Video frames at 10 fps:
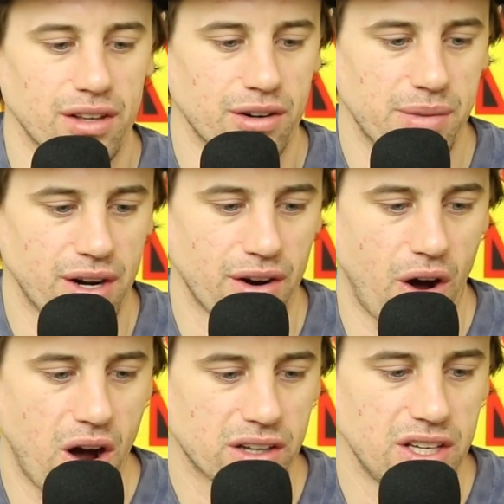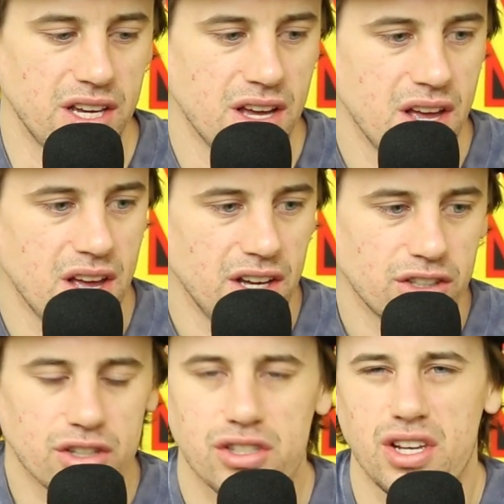a little bit on hockey,
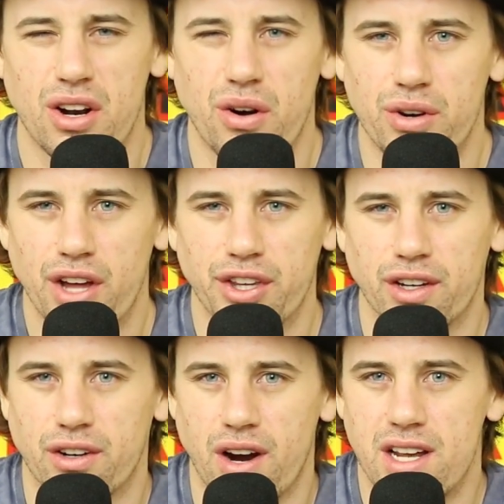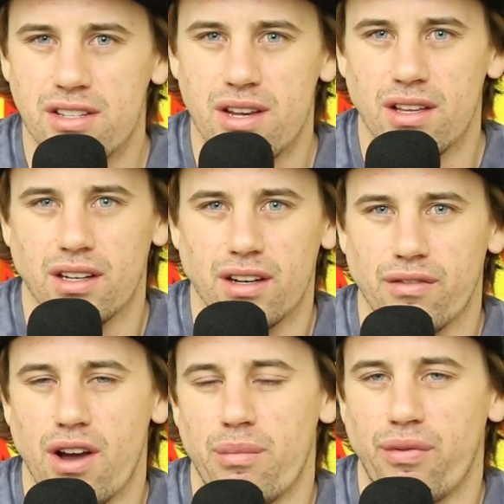just, nothing crazy, like
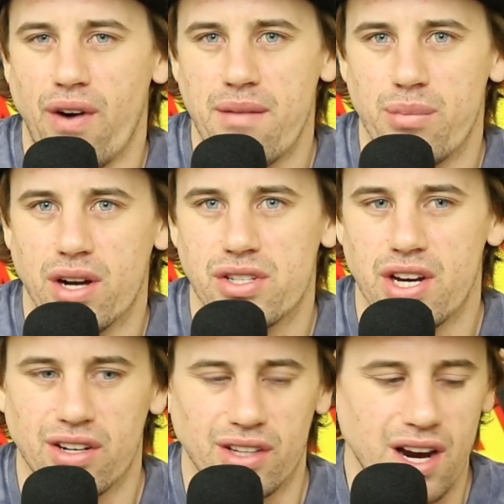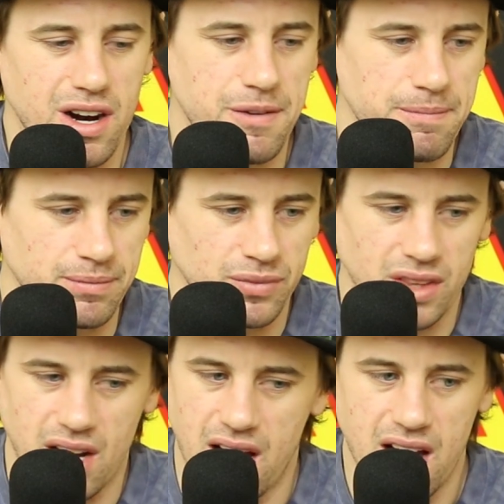a couple $5 here and there.
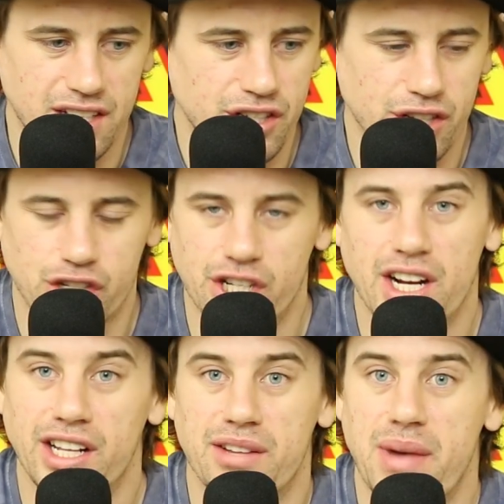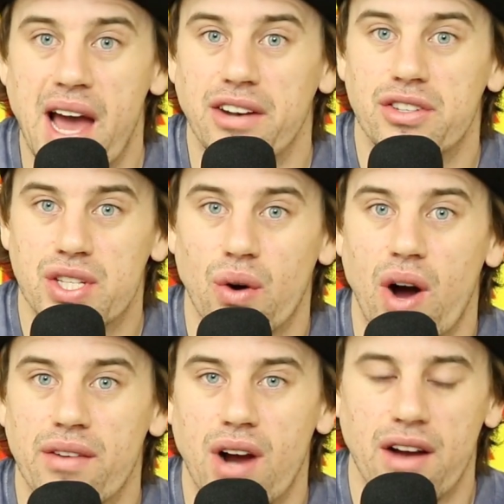And just shitting the bed. So
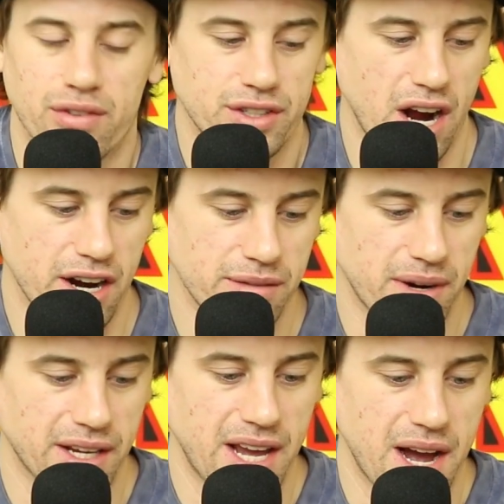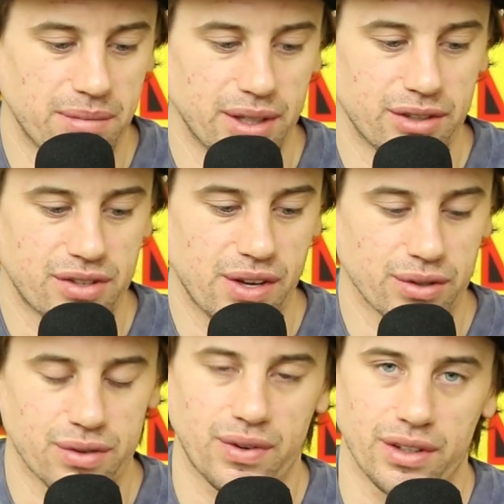I've retired my gambling
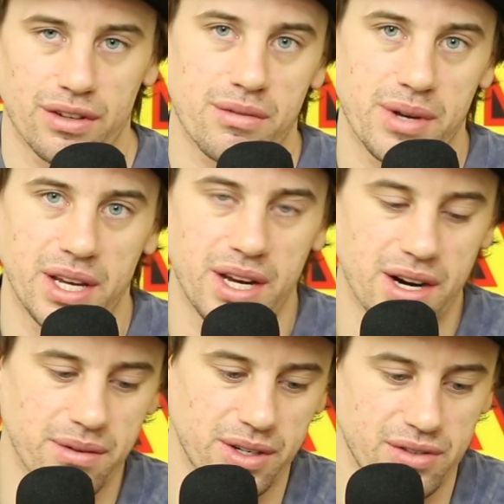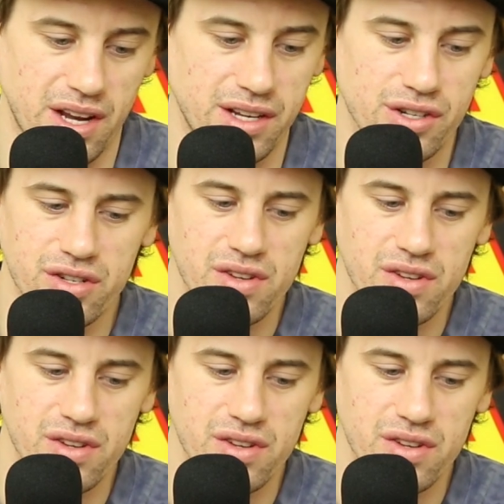skills for a little bit here, because I can